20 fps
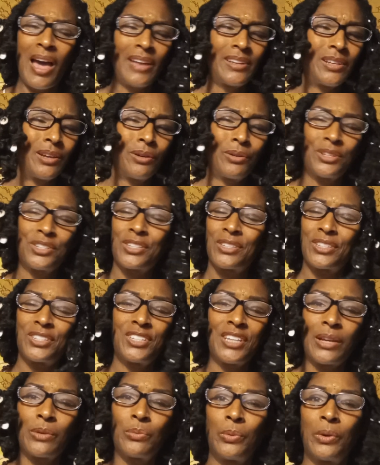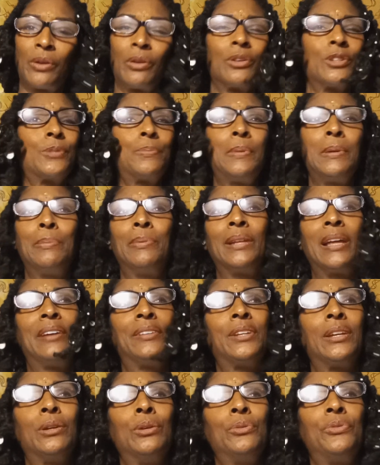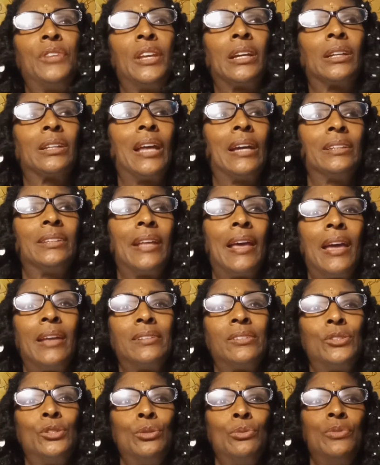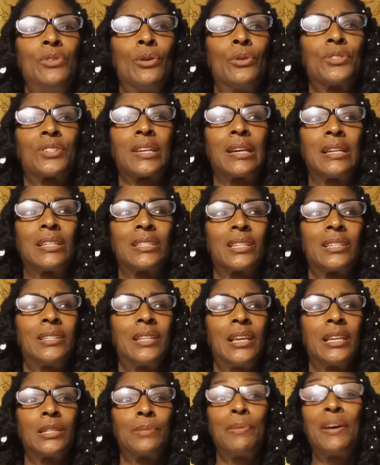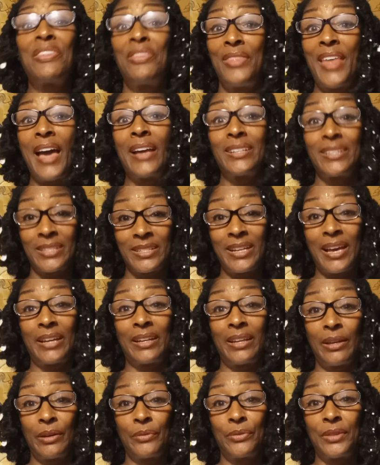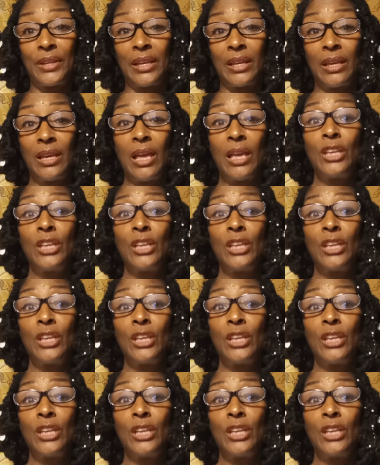I know it's a sick world. There's people out there who think like that and do those kinds of things, but that is not healthy.